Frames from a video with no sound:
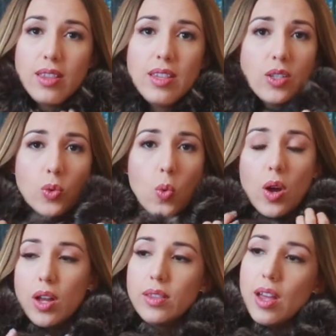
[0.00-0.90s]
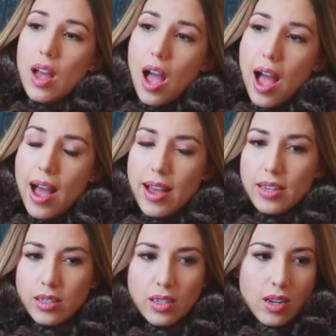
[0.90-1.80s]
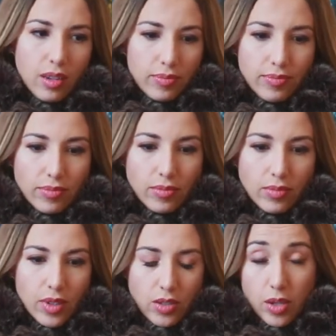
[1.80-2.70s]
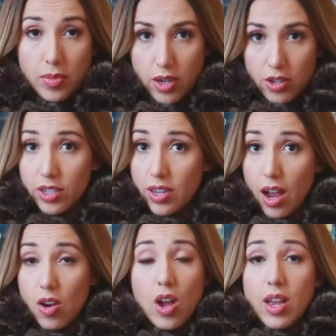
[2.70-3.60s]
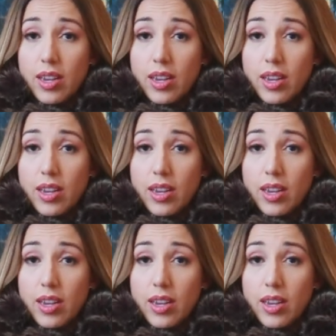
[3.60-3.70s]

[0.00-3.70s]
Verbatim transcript: This one has um, some years now.